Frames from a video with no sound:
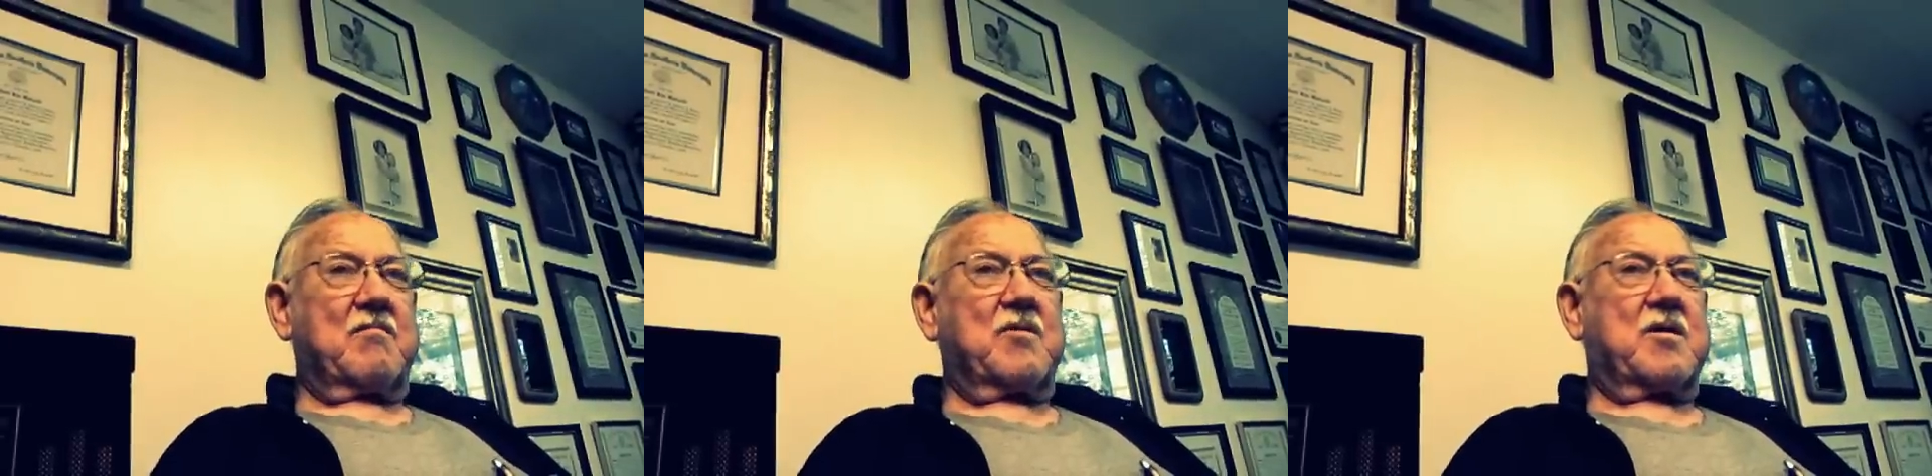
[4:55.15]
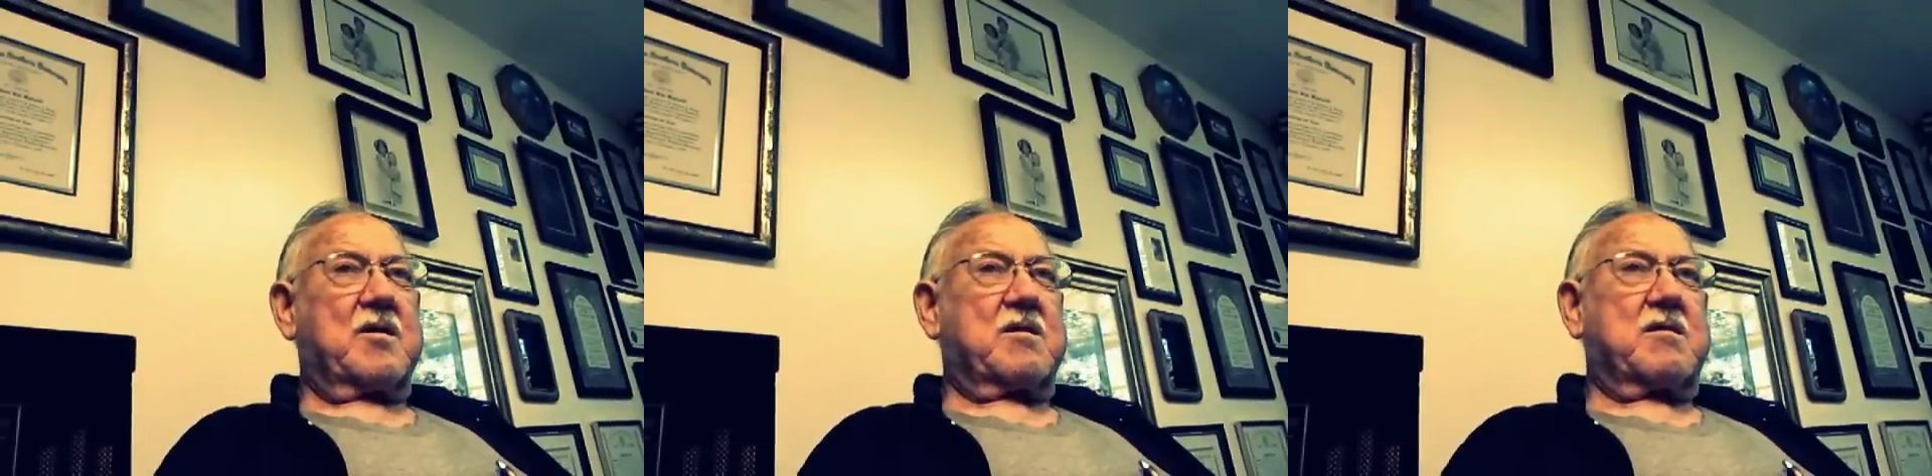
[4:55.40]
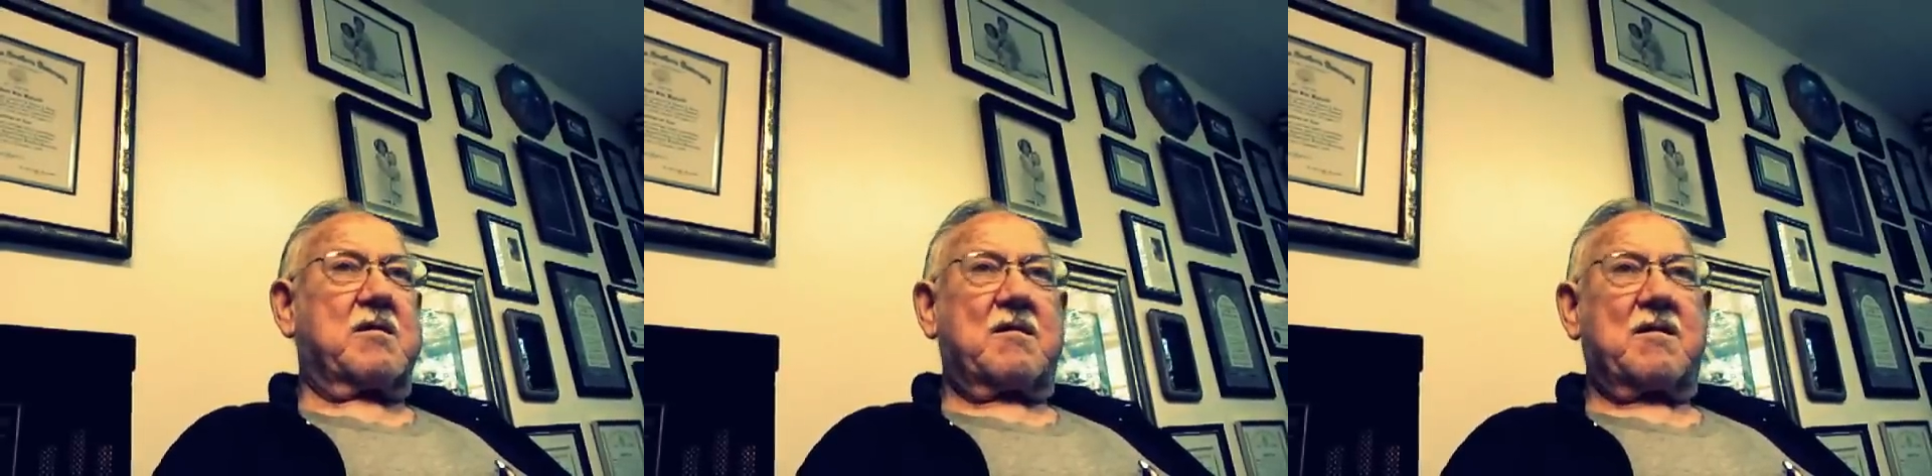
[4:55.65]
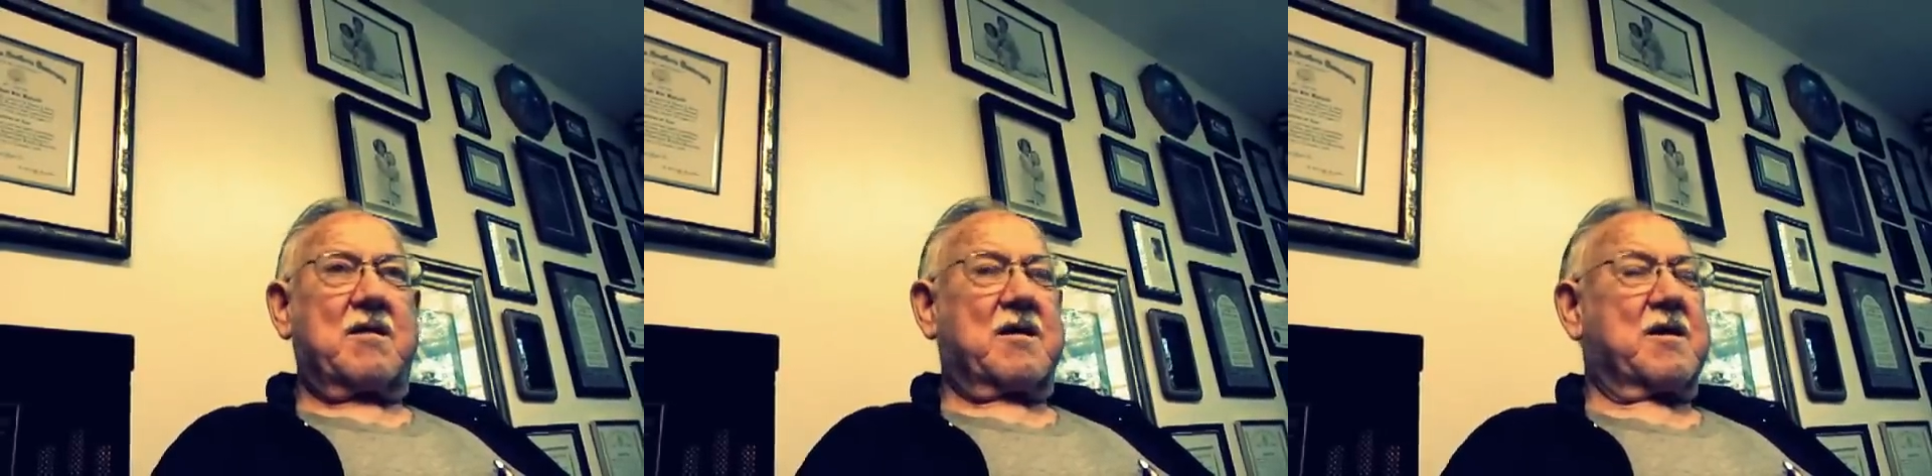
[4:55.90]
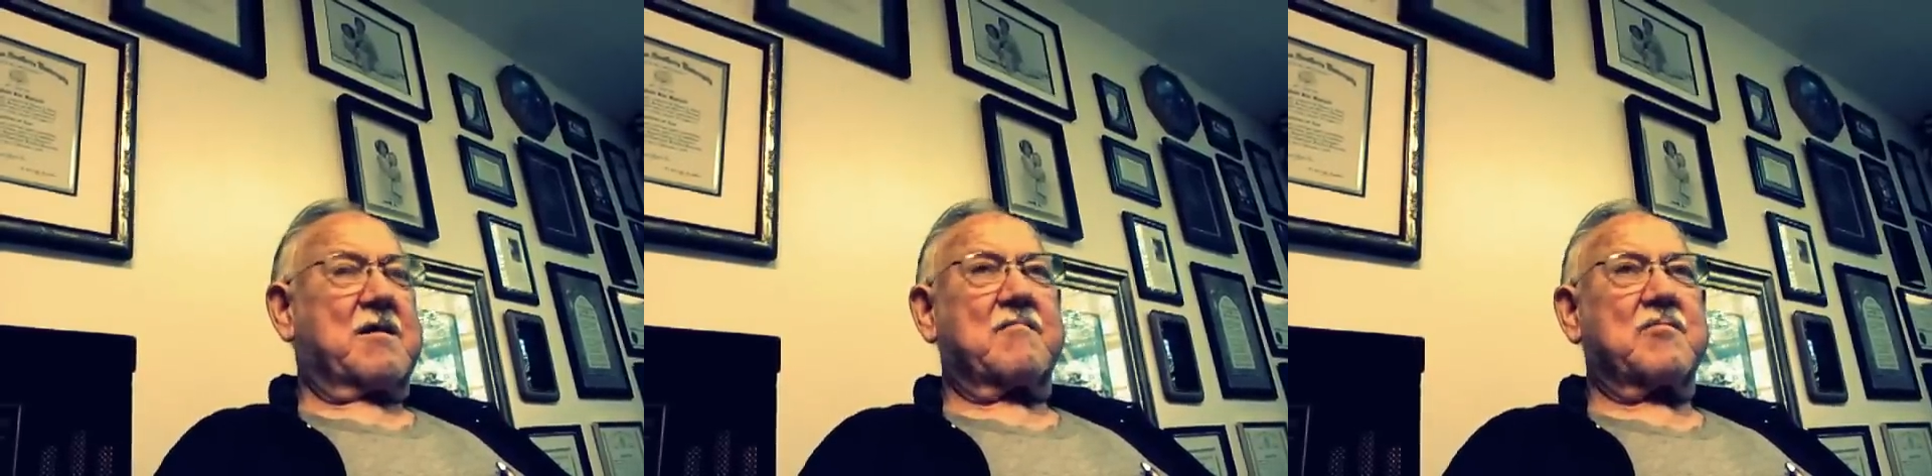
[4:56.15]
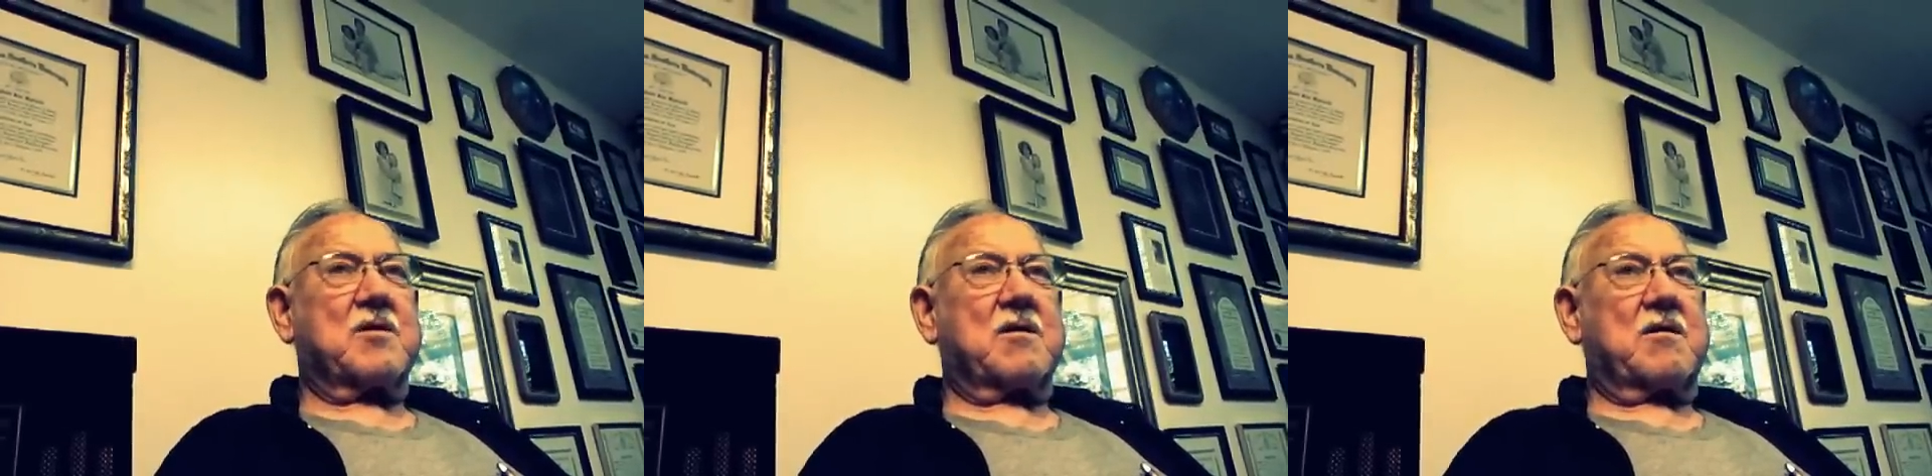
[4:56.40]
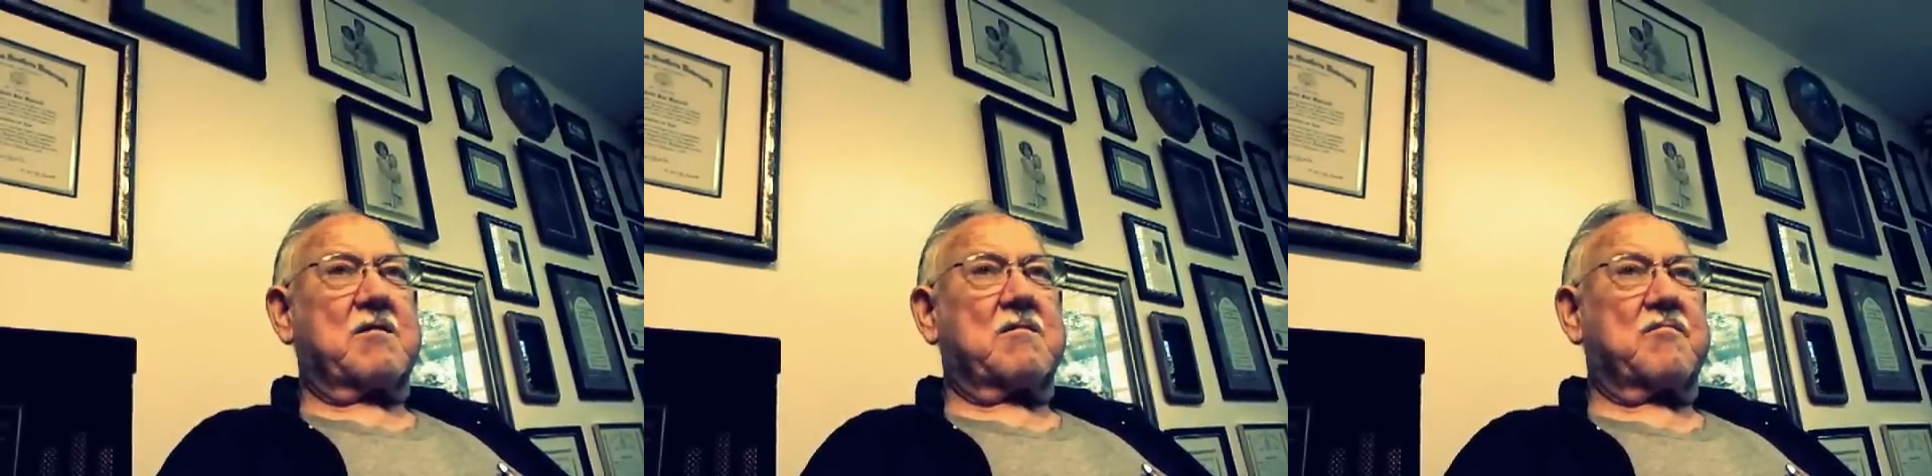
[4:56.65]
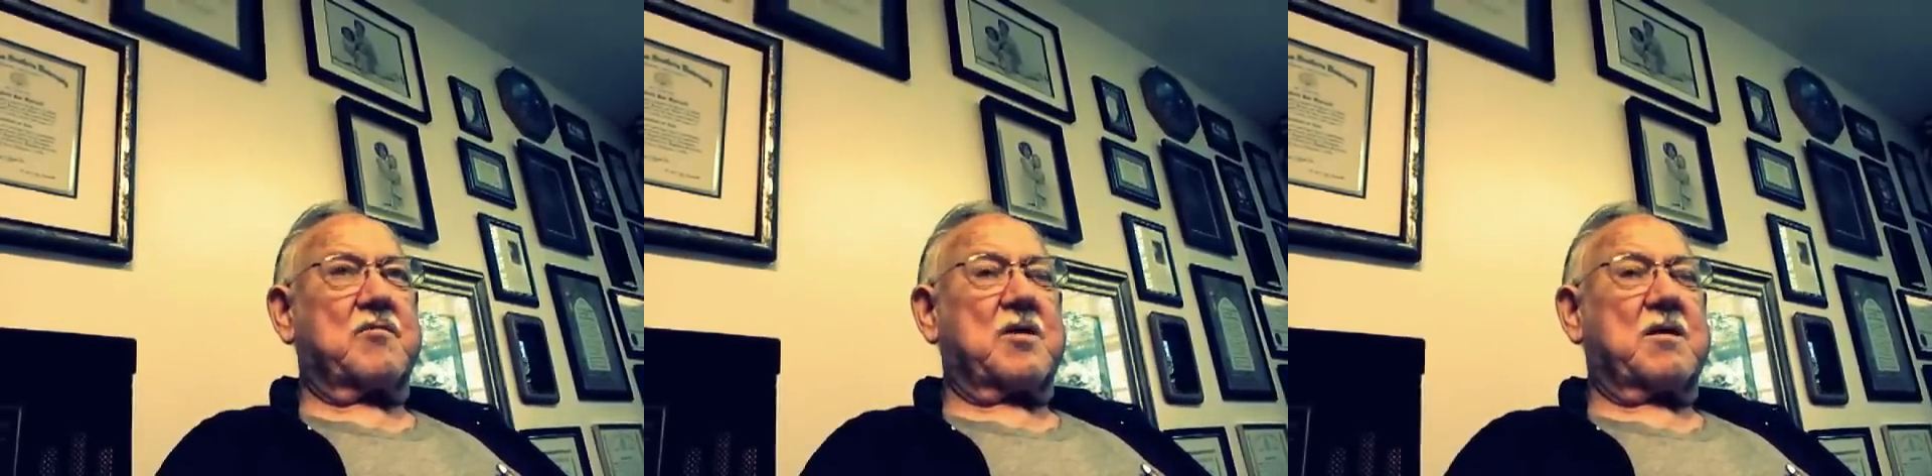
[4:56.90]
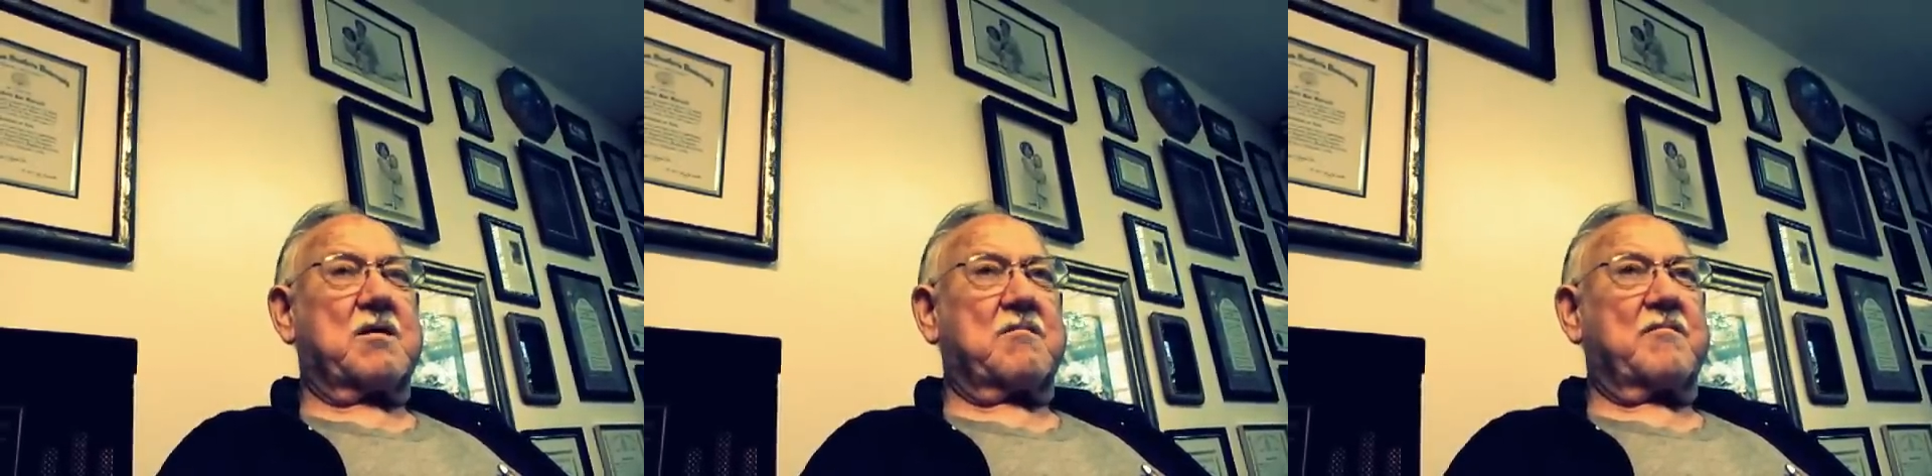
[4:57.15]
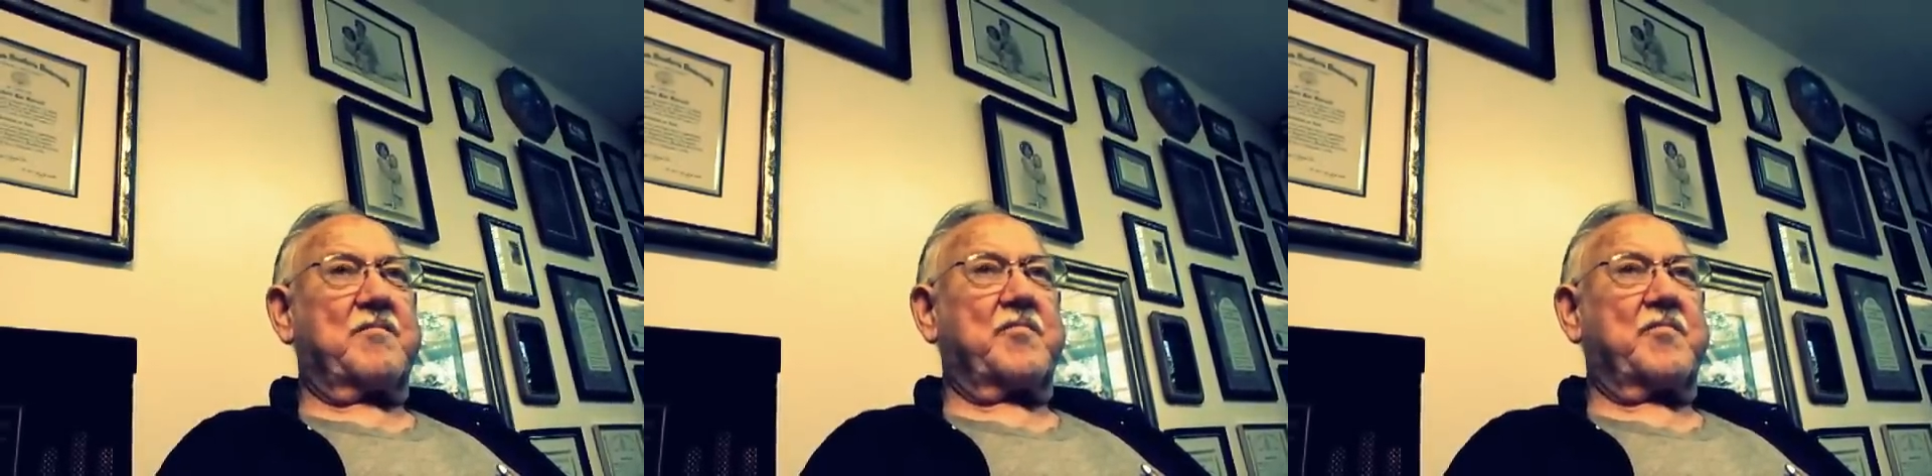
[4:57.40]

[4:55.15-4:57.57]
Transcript: But I never got over that.